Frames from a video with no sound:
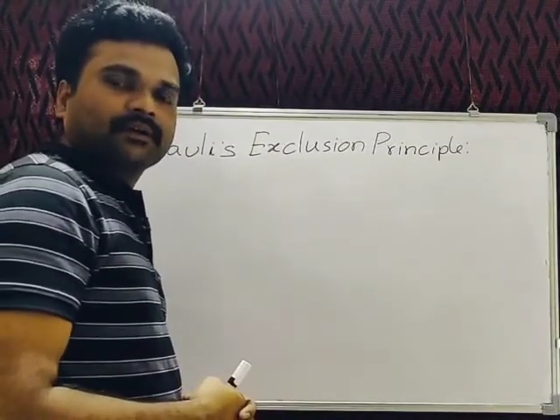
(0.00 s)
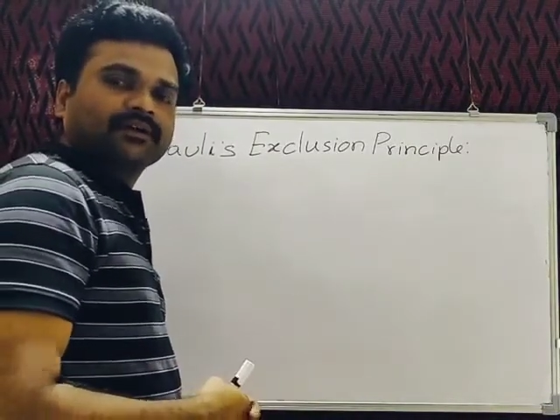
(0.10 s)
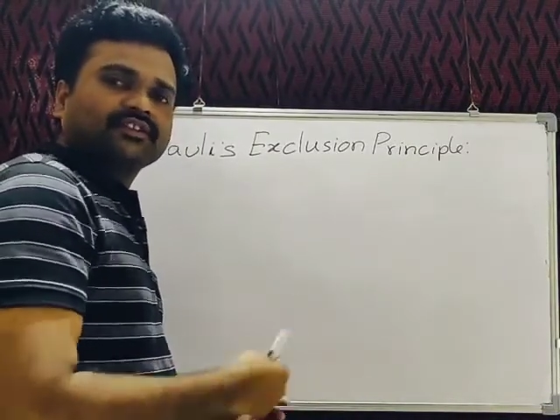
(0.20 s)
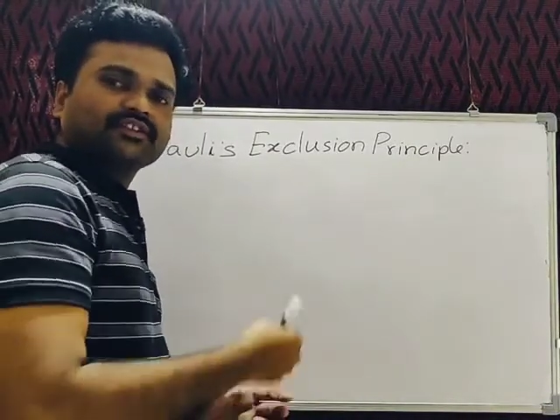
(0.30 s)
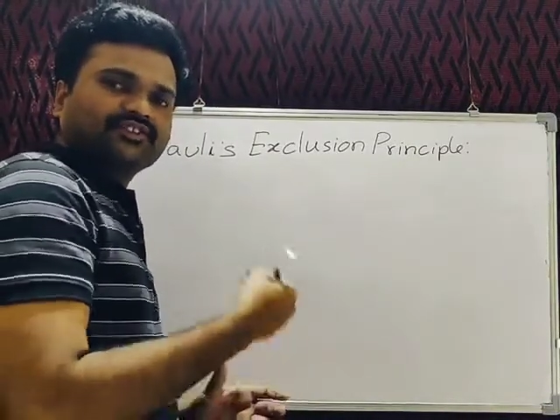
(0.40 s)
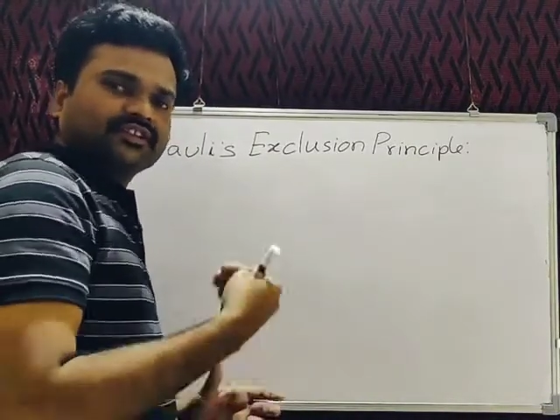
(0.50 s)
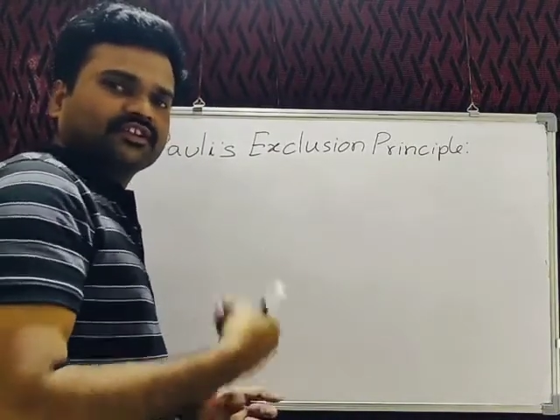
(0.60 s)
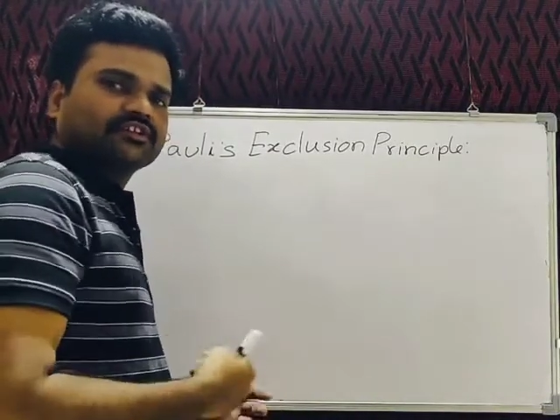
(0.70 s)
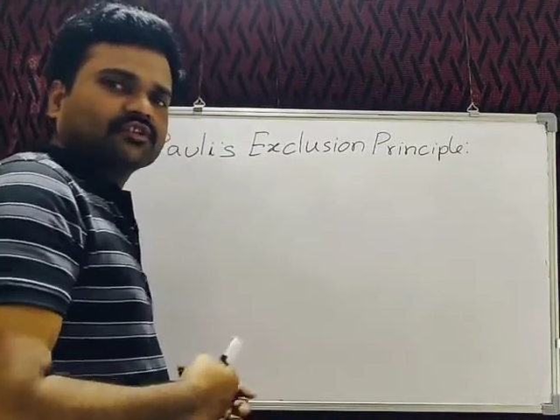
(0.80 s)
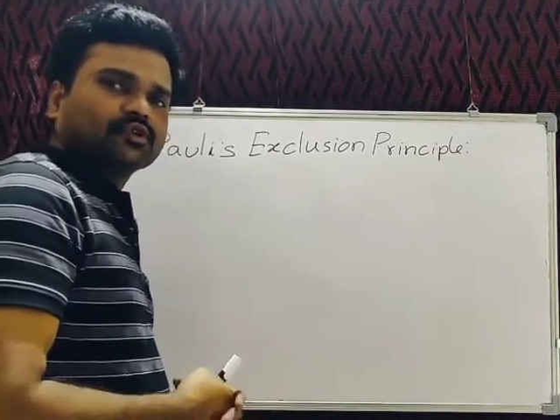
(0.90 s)
And in the
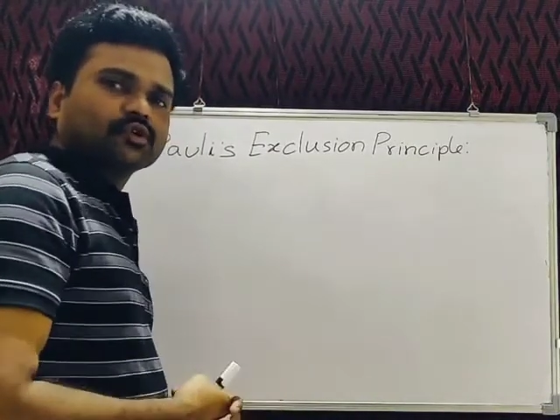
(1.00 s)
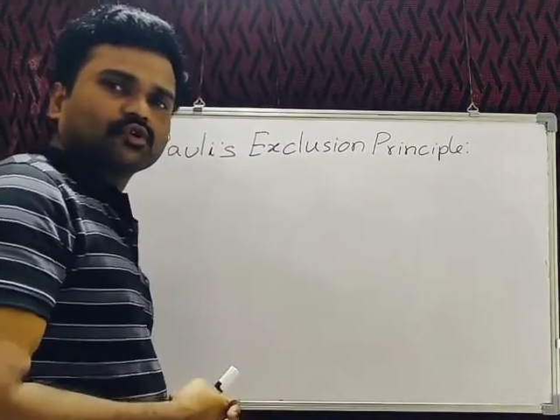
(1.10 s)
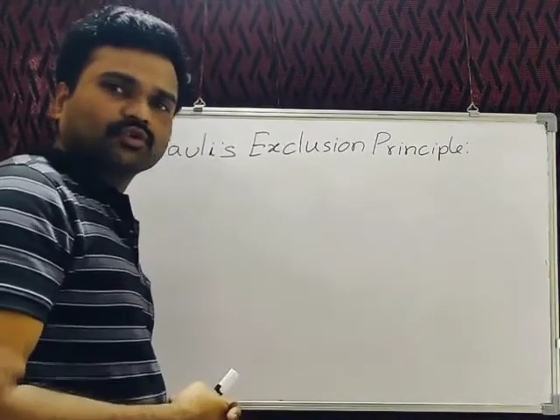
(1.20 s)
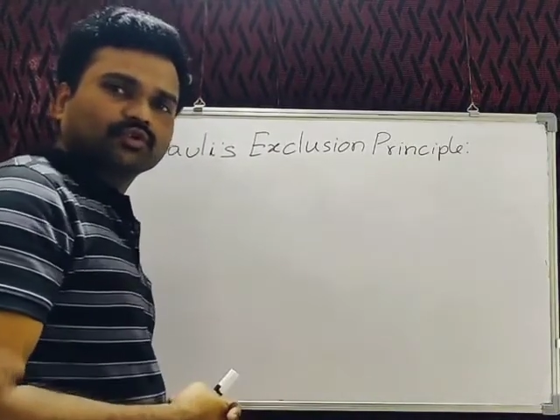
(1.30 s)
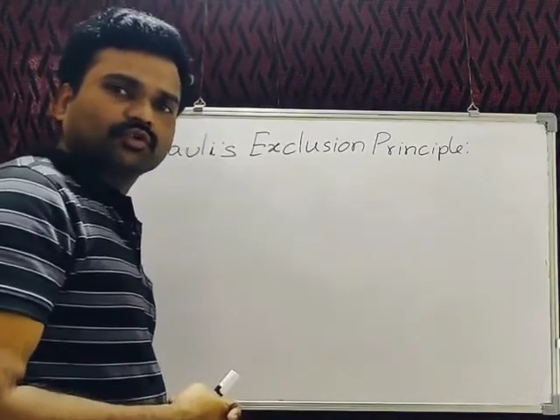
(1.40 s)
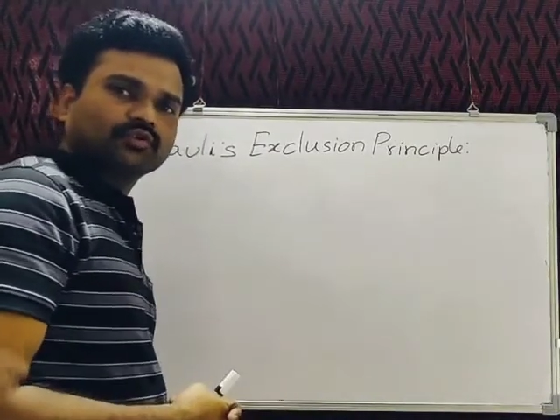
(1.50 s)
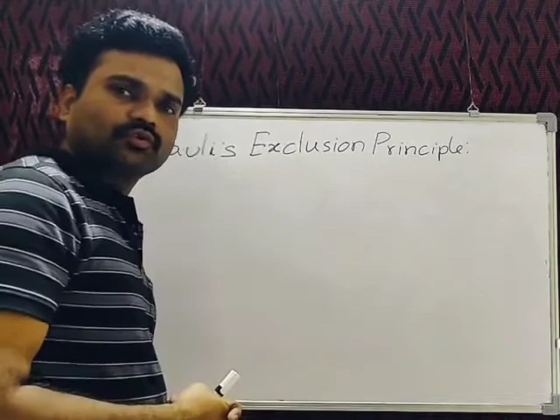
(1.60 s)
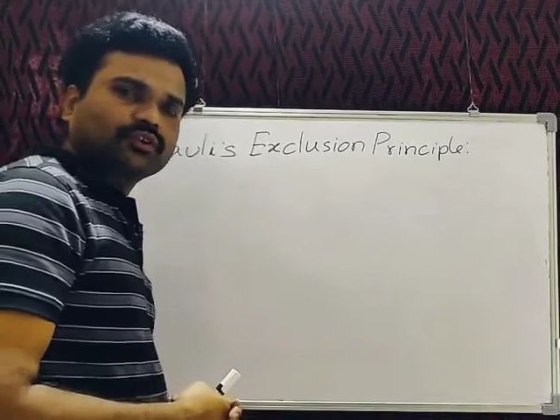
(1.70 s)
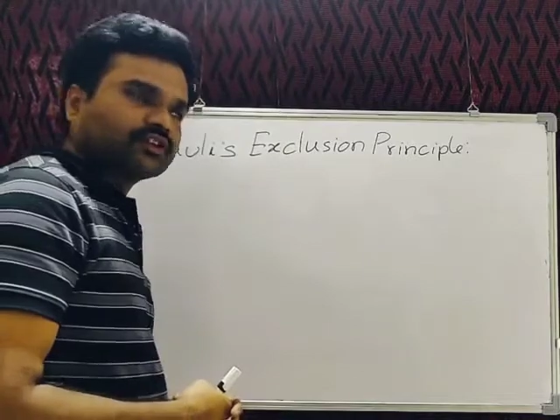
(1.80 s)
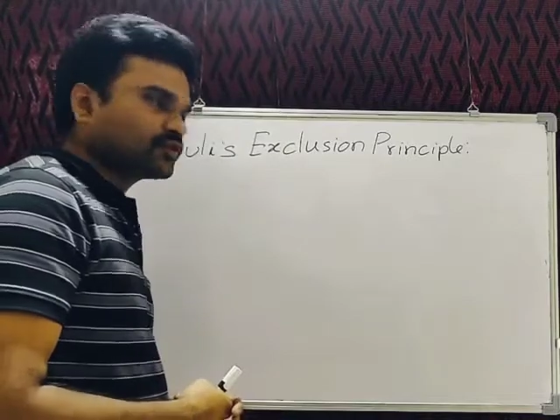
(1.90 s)
second Hund's rule,
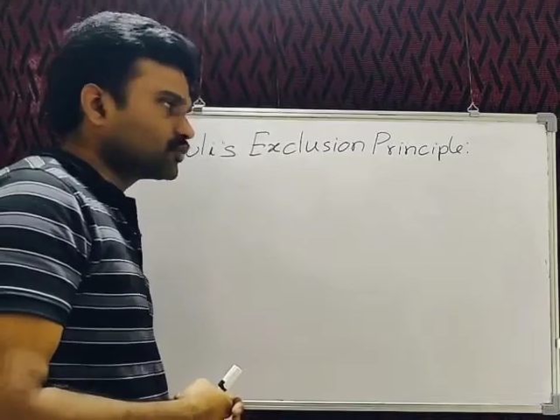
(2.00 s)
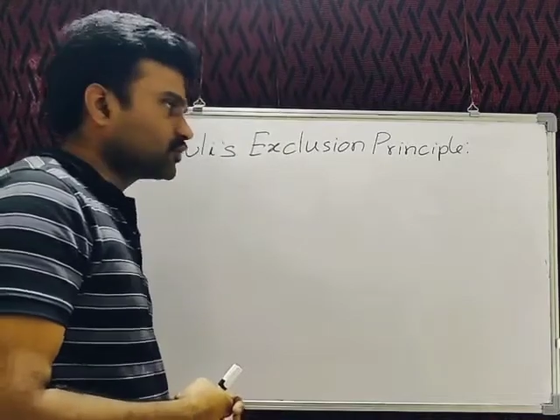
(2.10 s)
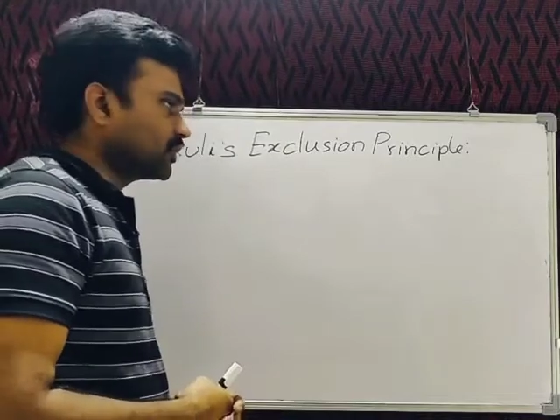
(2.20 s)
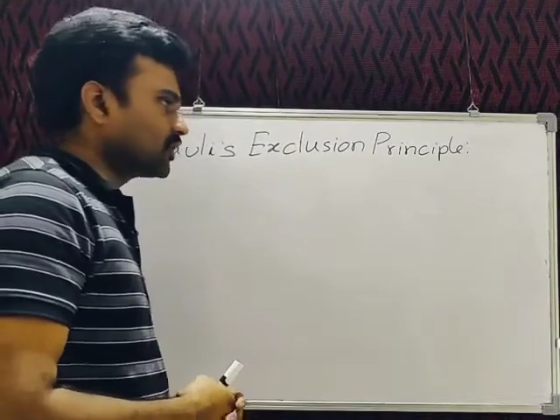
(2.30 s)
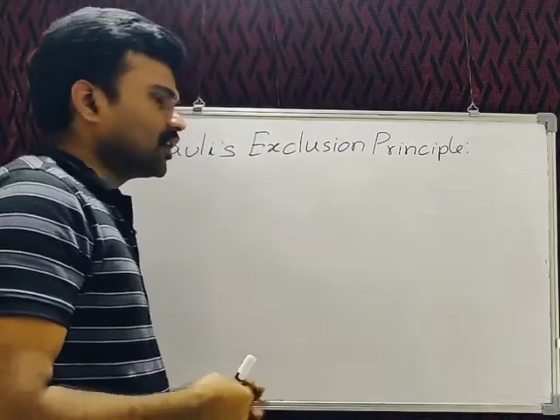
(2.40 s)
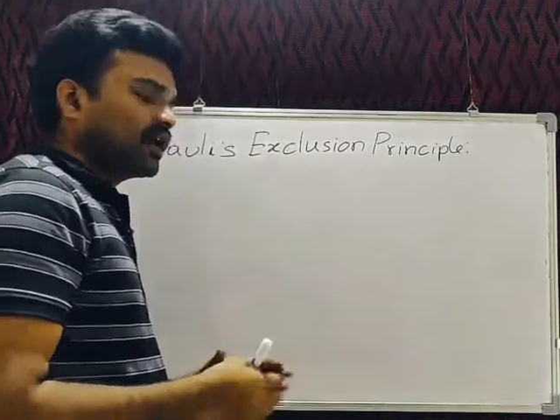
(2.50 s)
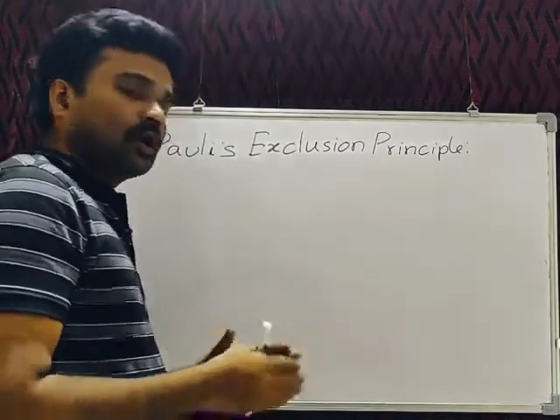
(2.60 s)
we understood that